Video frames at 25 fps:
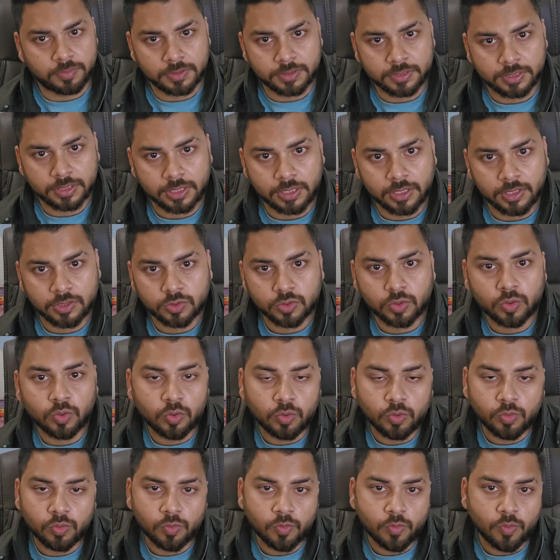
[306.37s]
basically, so
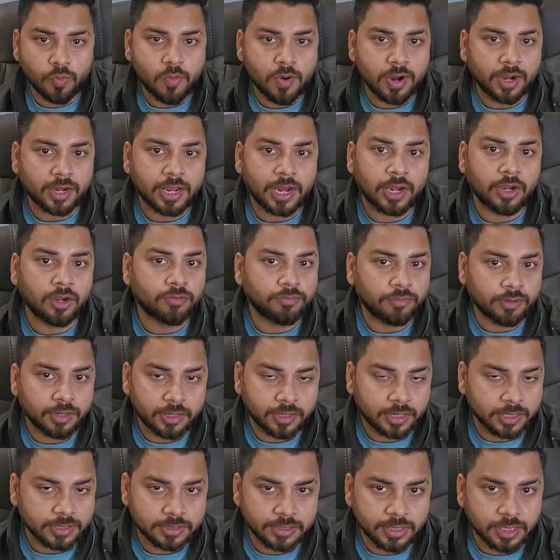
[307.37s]
who what kind of
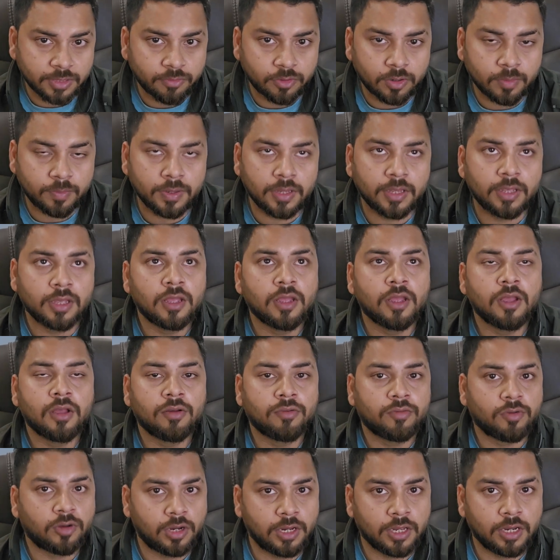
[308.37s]
interest they would be
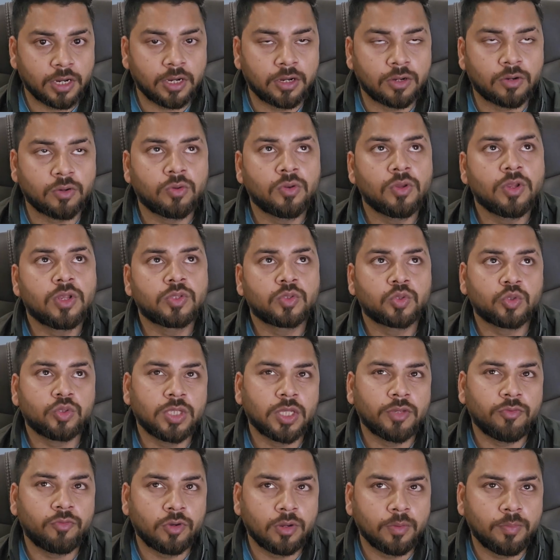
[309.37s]
falling into, so
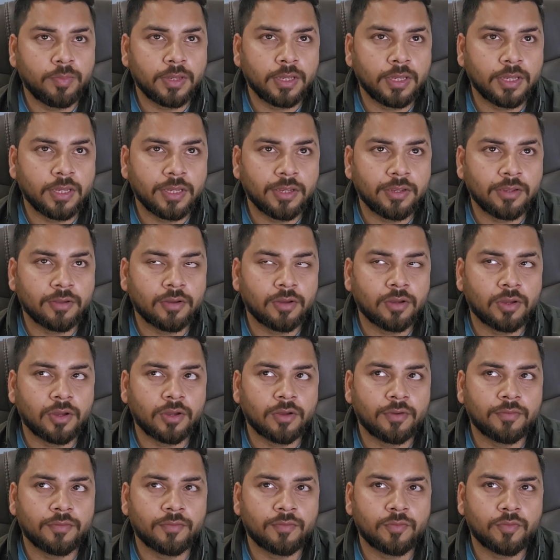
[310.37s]
they will be
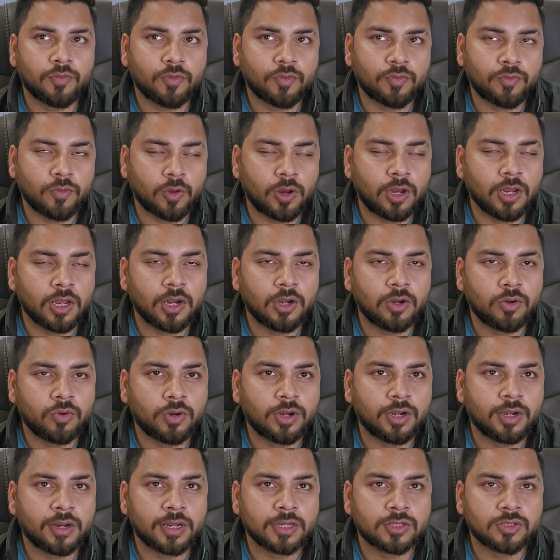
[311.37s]
falling into
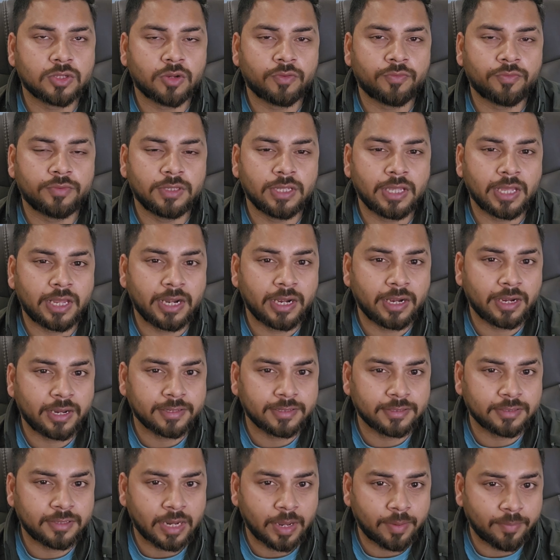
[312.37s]
interest of, they are
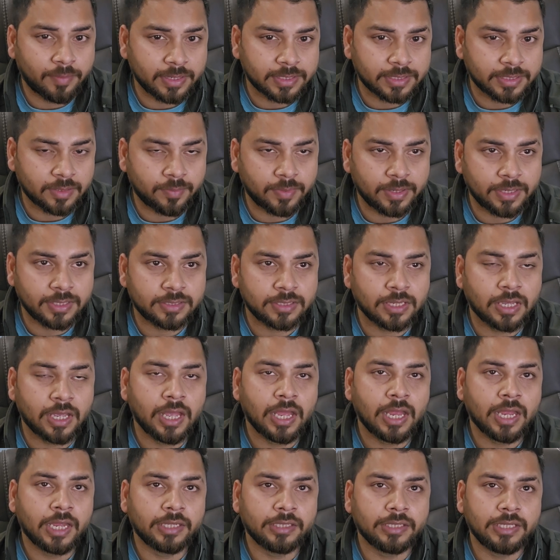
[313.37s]
interested in MSMEs,
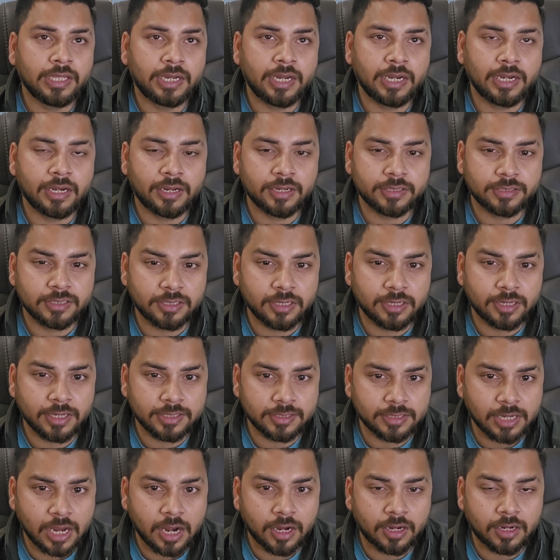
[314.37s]
they are interested in
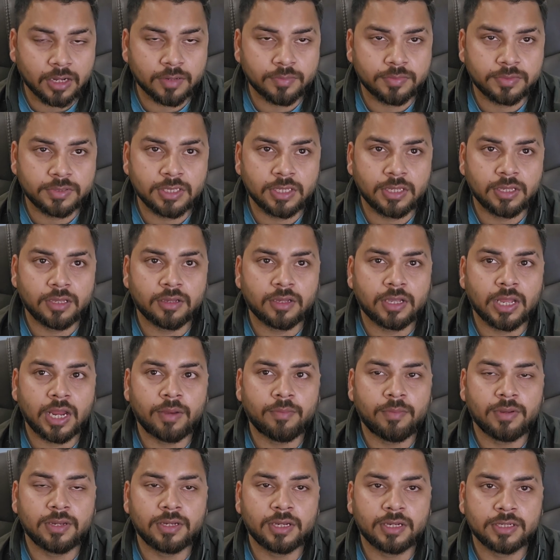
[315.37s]
startups, they
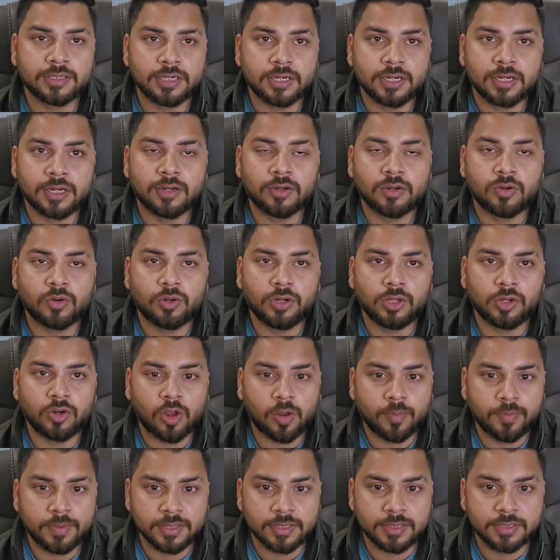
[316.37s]
can be interested in Tony
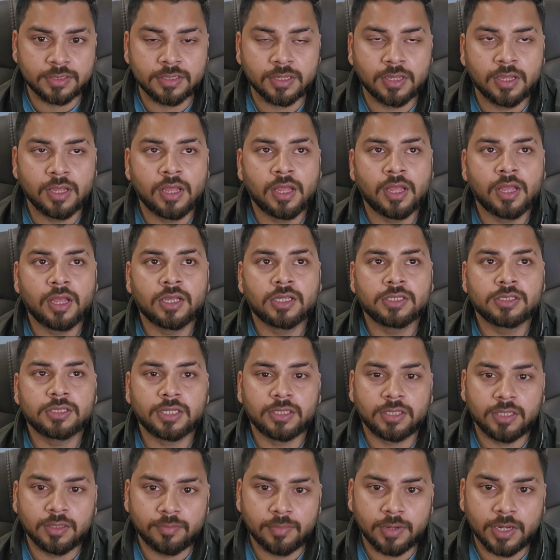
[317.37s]
Robbins,
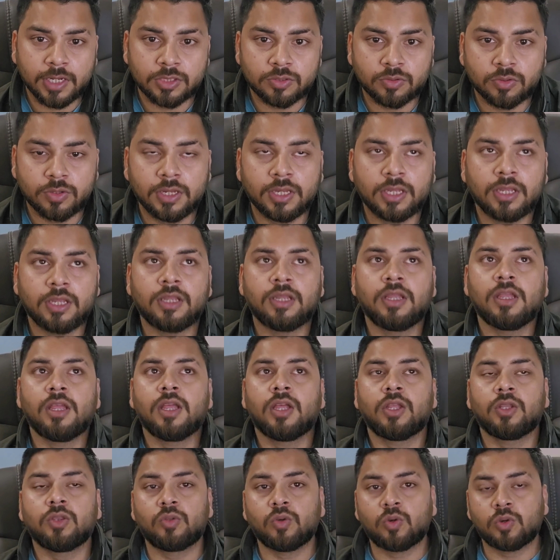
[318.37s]
Sandeep Maheshwari,
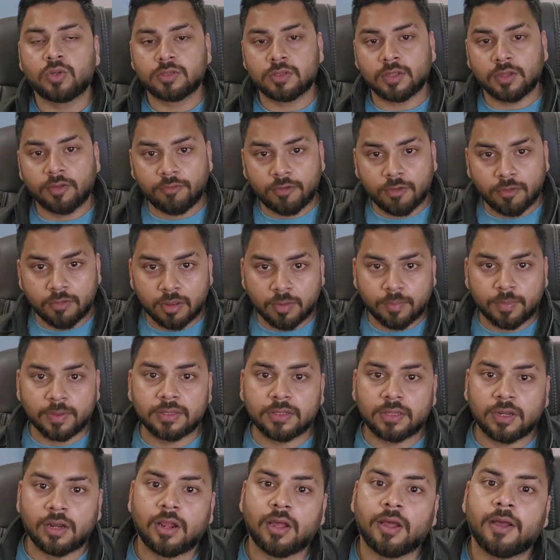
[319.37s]
those Vivek
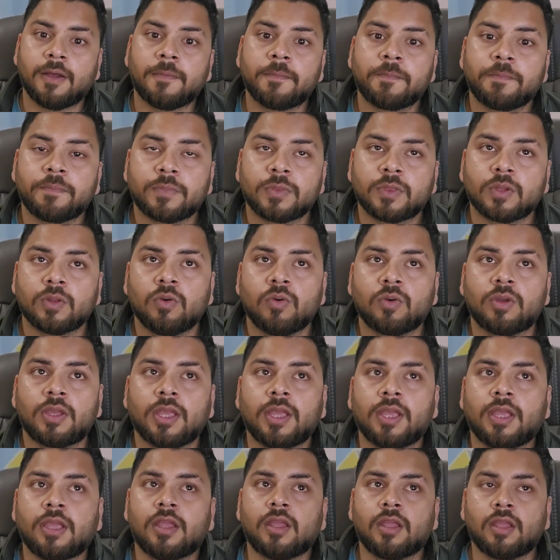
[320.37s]
Bindra,
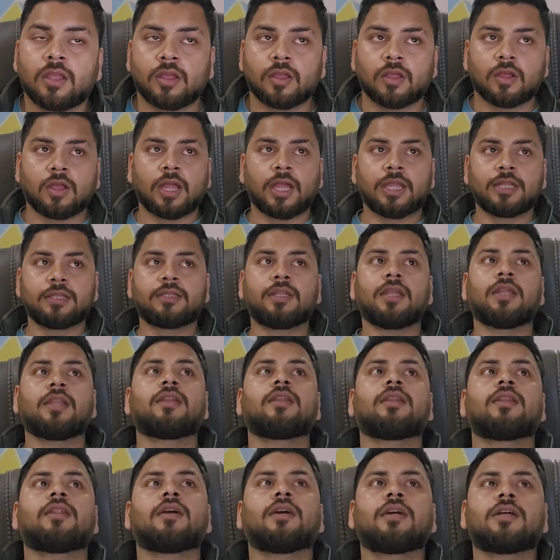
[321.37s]
okay, and
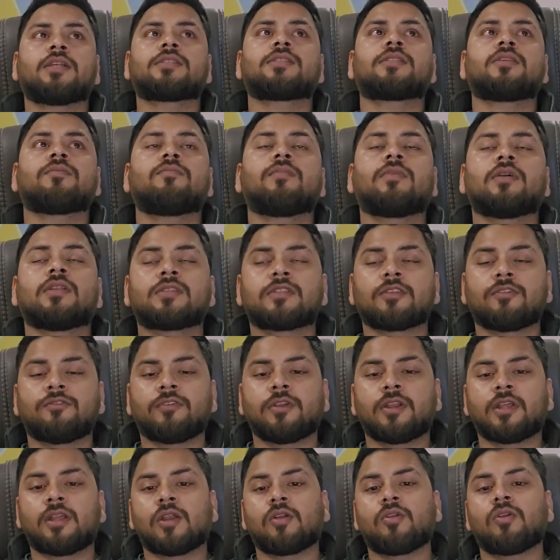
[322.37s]
then
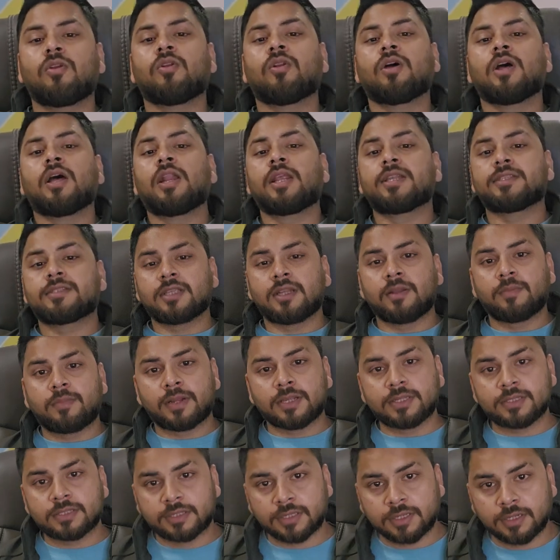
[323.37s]
somewhere around Russell
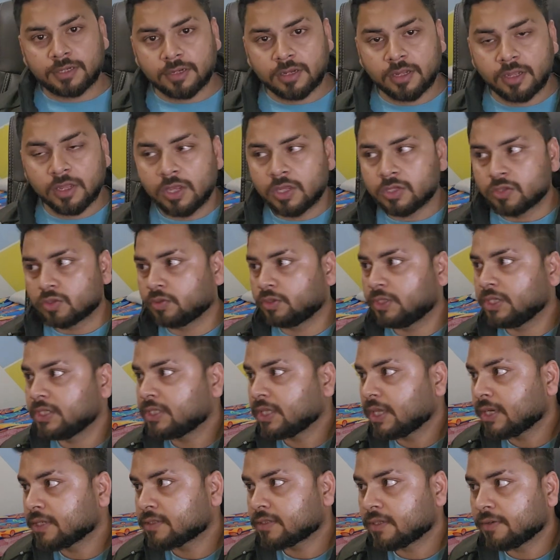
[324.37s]
Brunson. So these
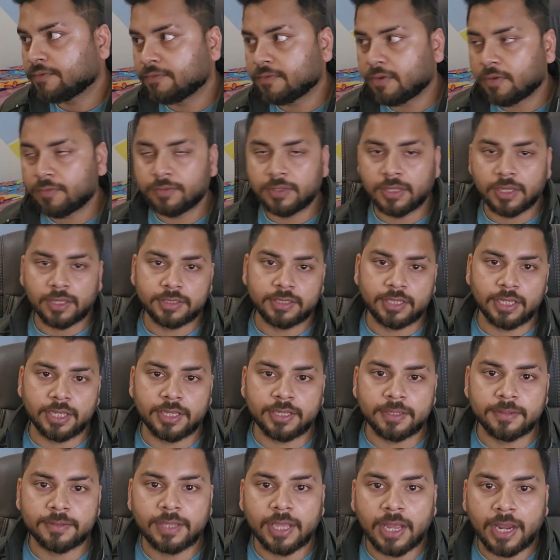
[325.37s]
are some of the
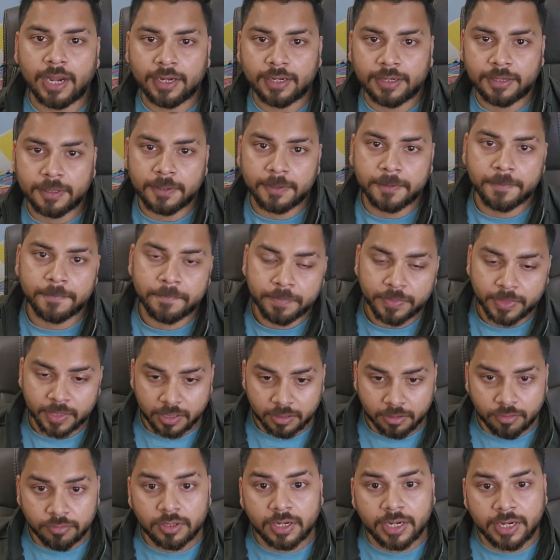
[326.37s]
thing that
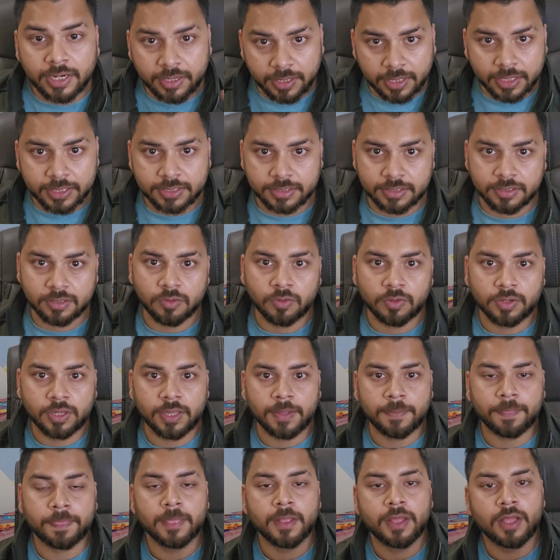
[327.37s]
of the interest.
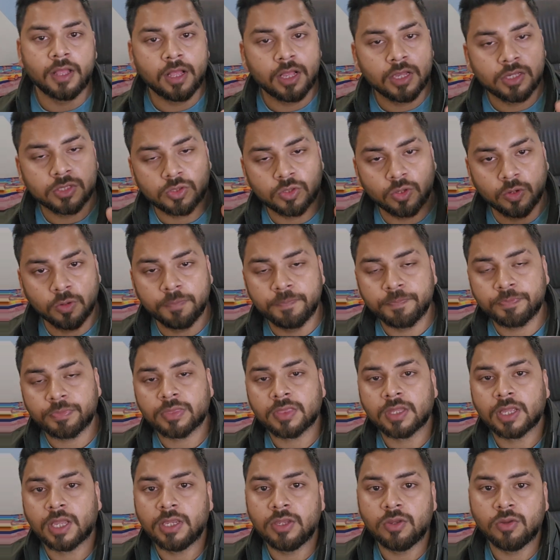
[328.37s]
Okay,
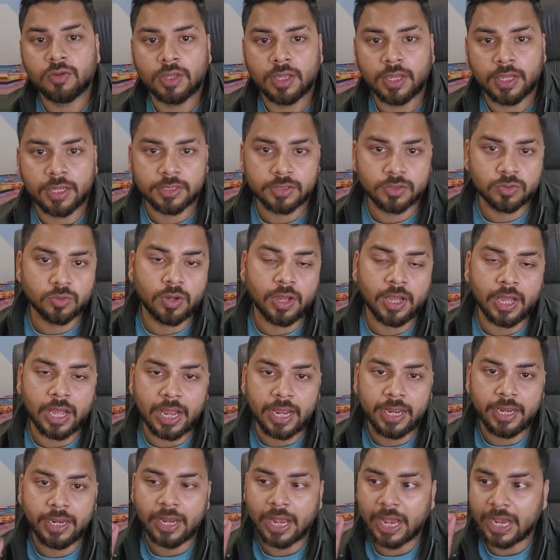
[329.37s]
so you so
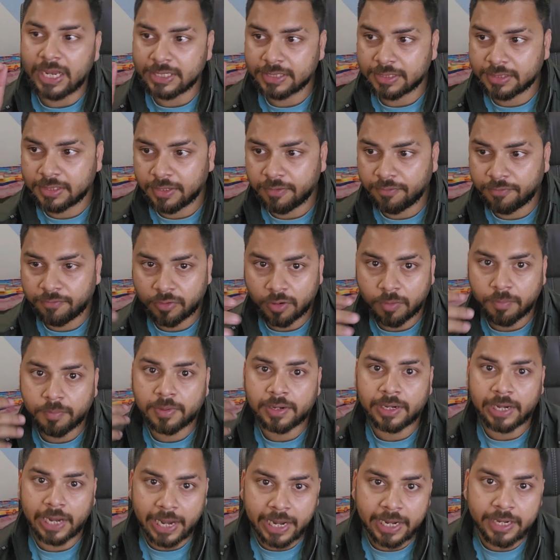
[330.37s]
I ask them from
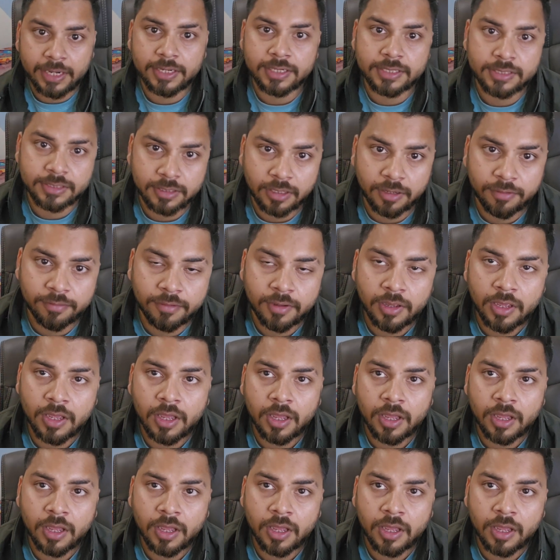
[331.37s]
client itself,